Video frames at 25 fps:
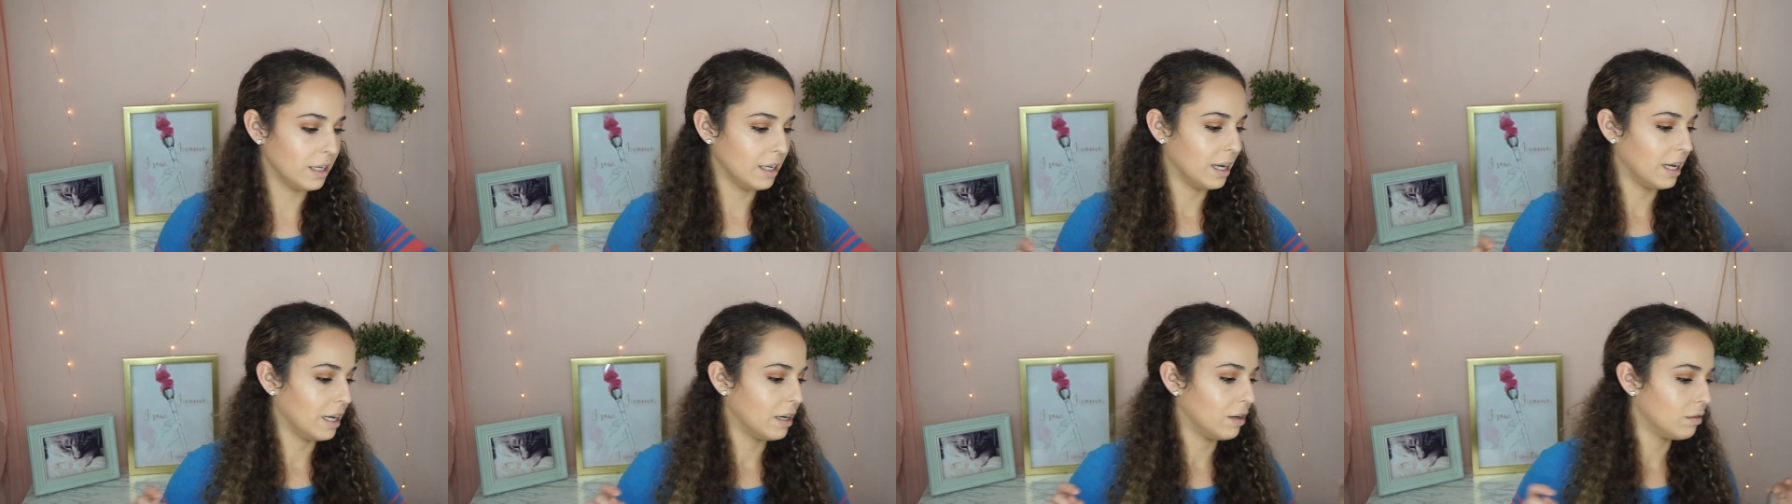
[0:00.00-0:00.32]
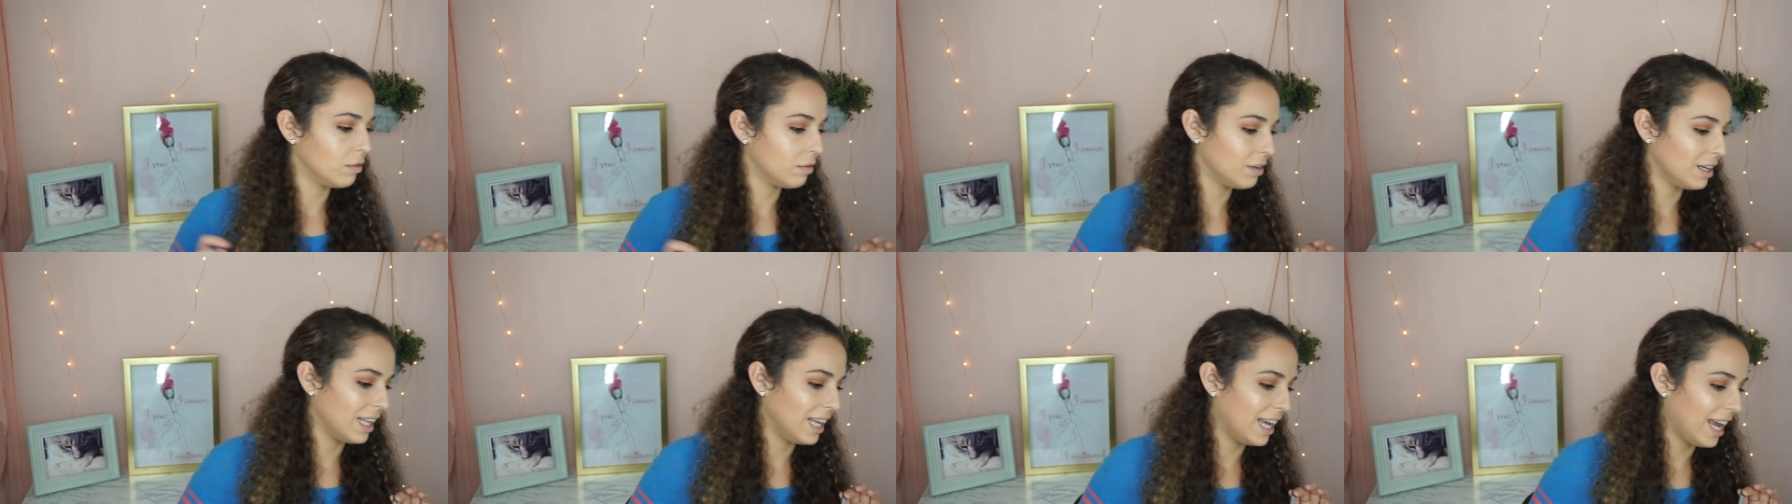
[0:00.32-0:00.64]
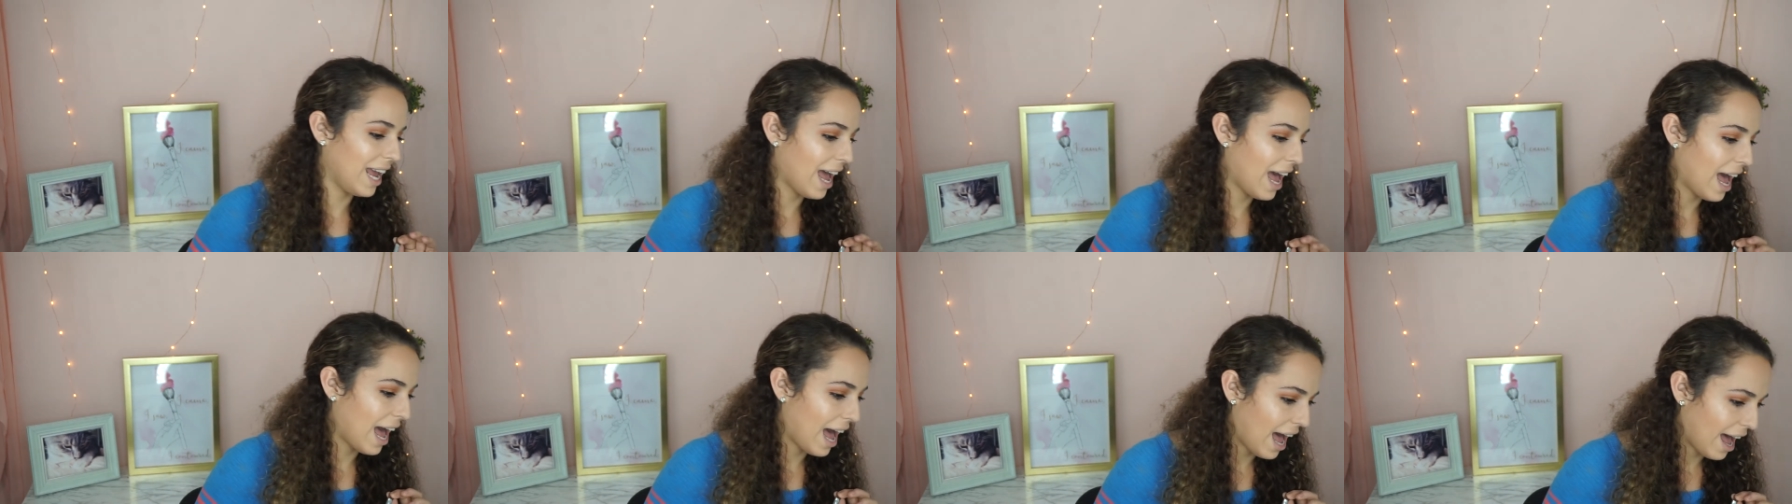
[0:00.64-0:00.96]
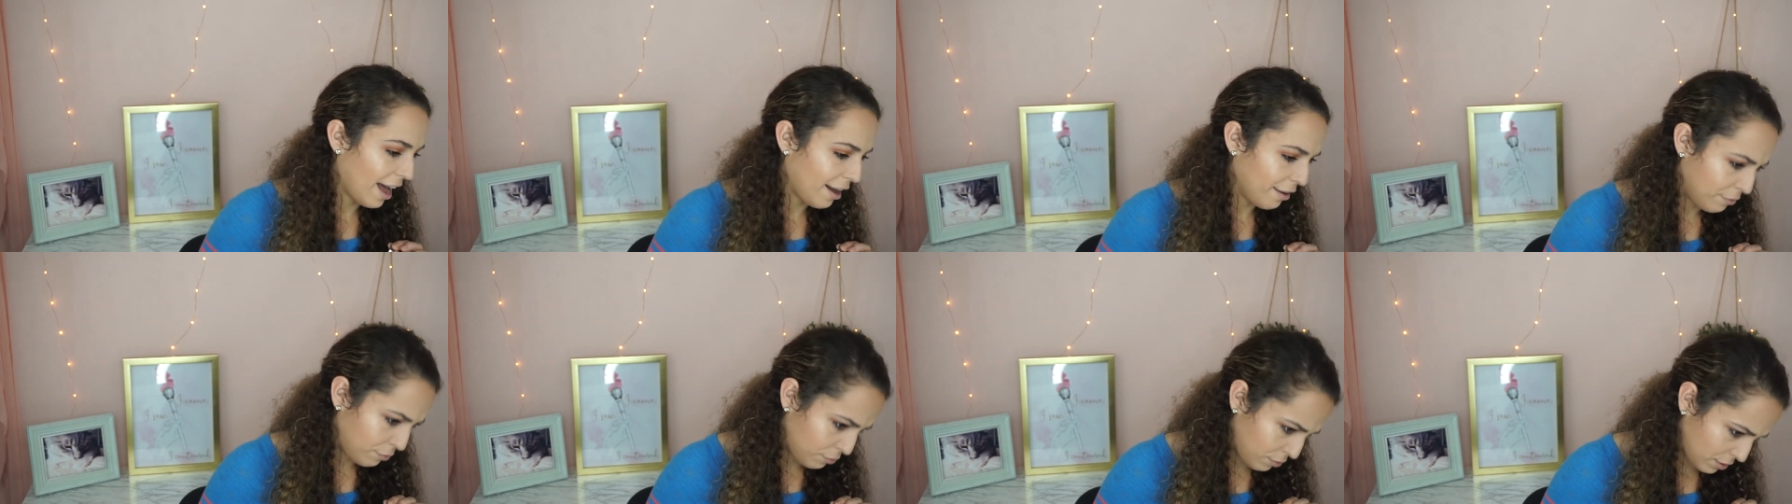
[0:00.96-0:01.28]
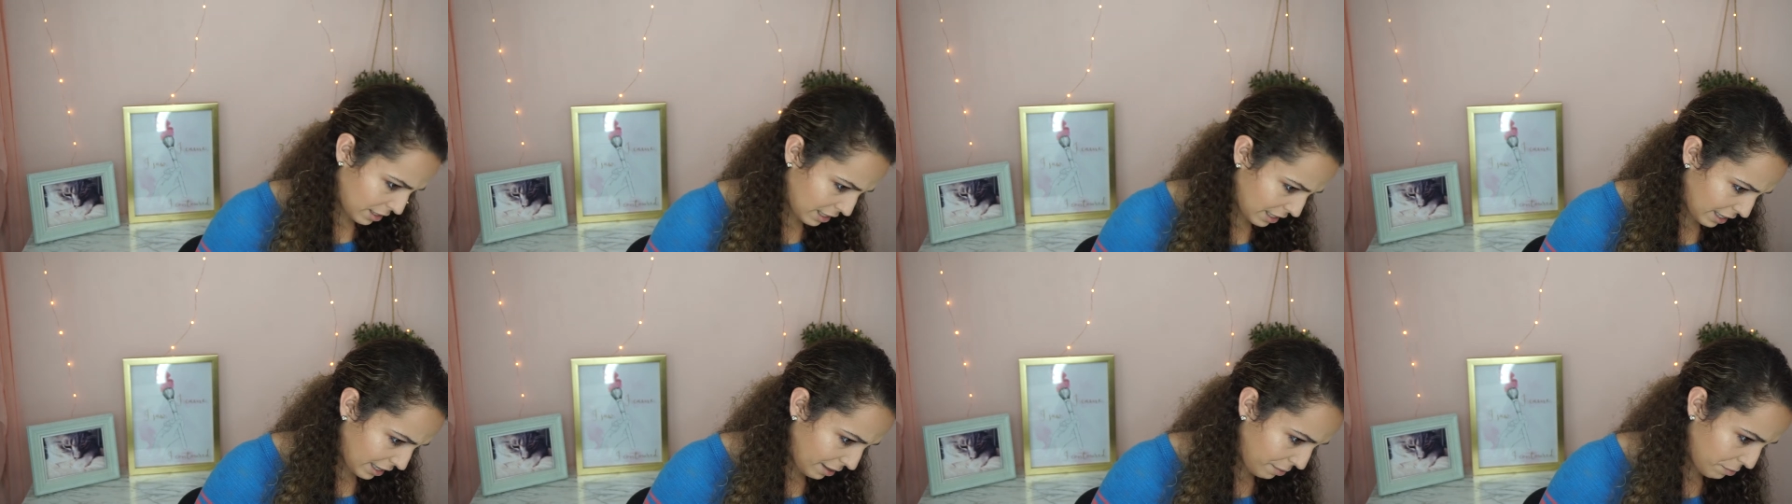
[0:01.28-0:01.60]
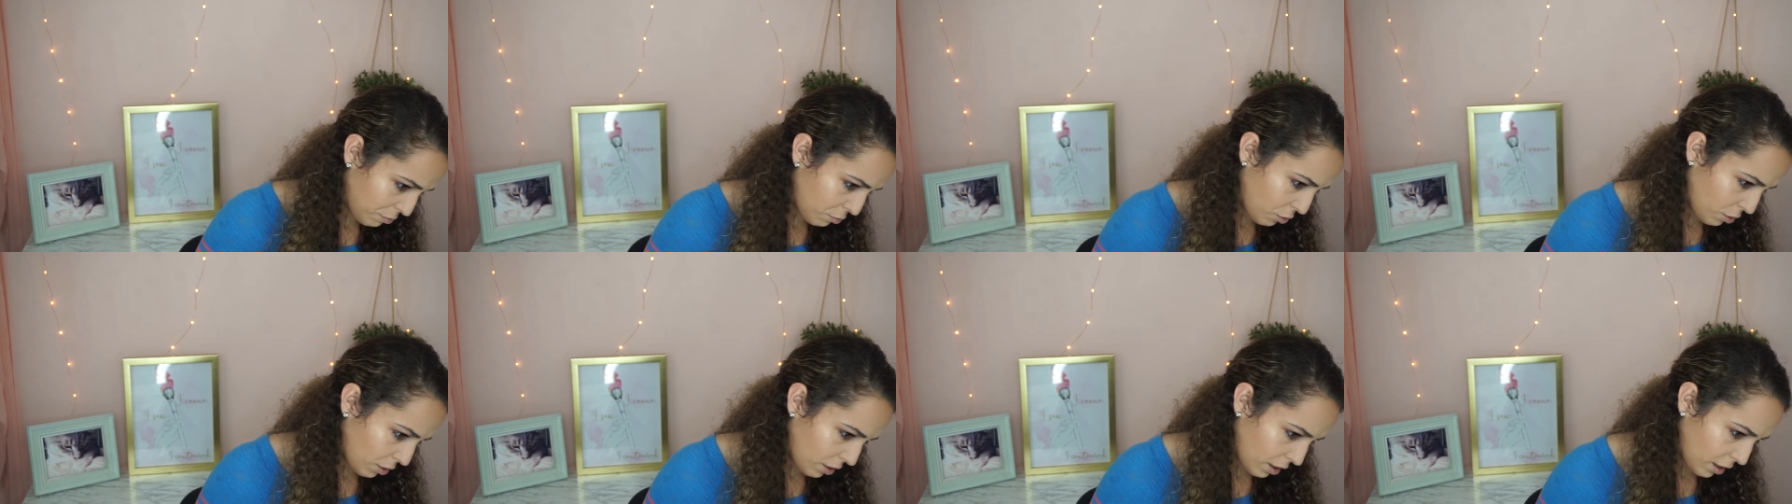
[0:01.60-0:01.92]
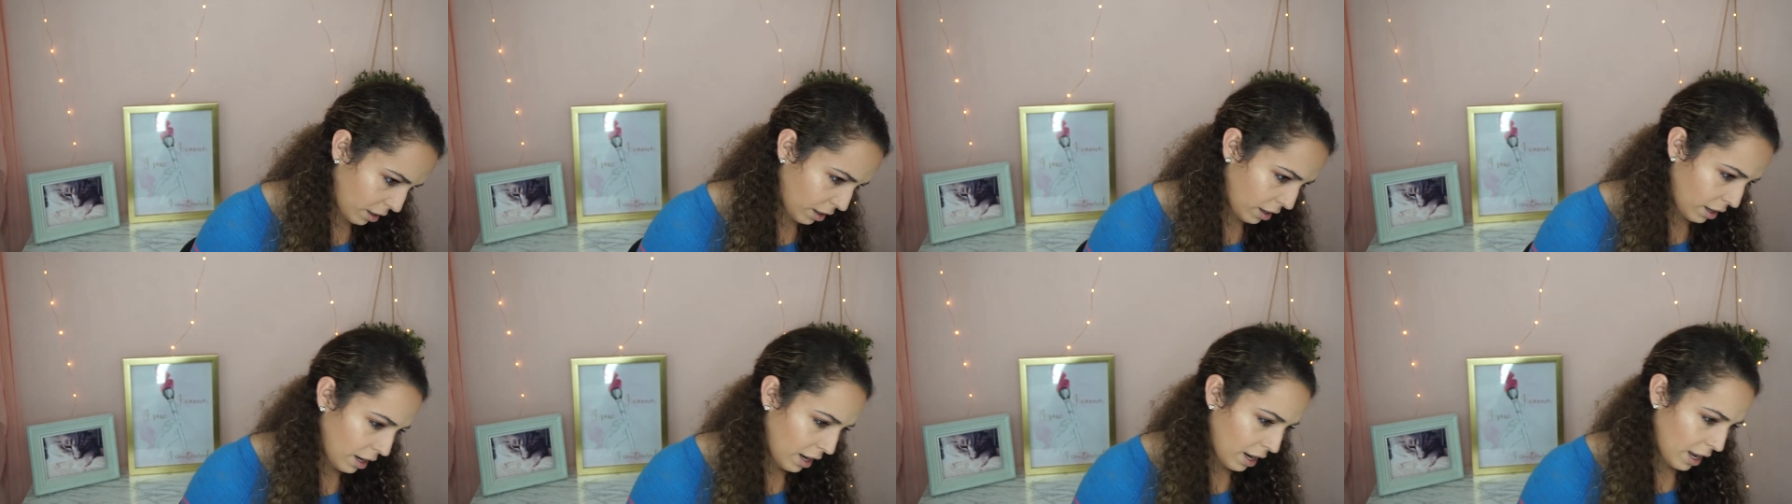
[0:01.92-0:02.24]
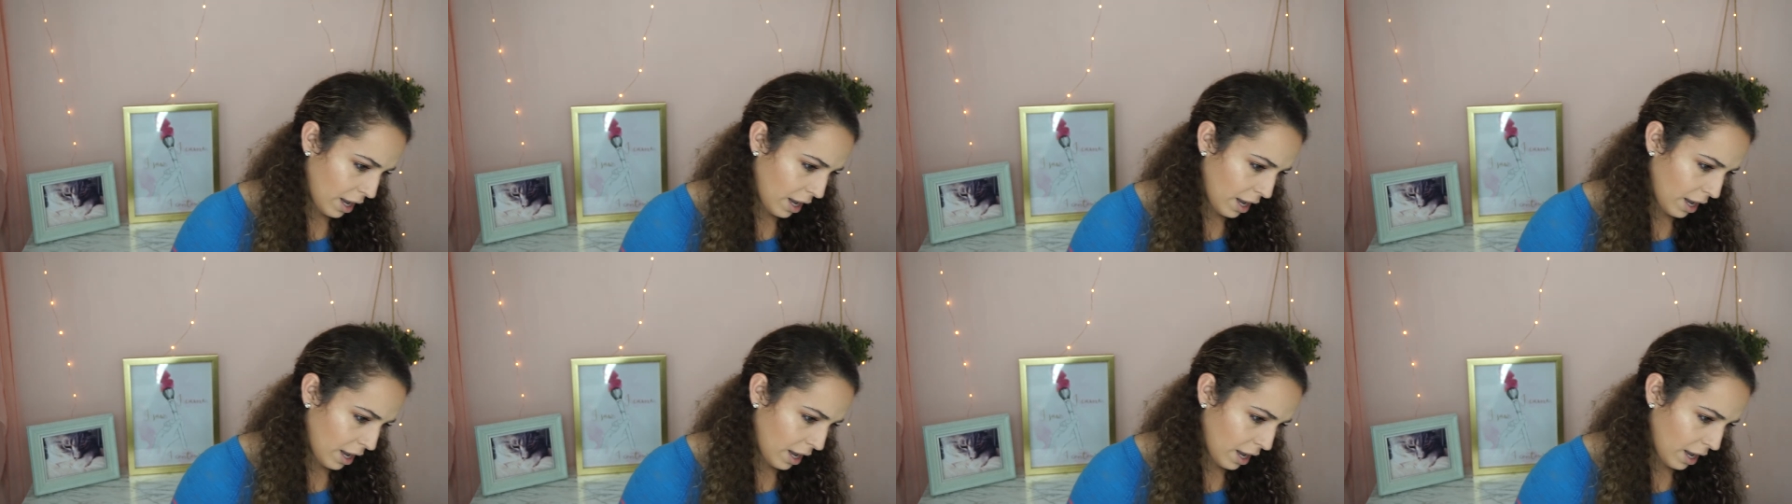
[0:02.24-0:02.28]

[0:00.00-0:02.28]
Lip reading: I don't really have one anymore,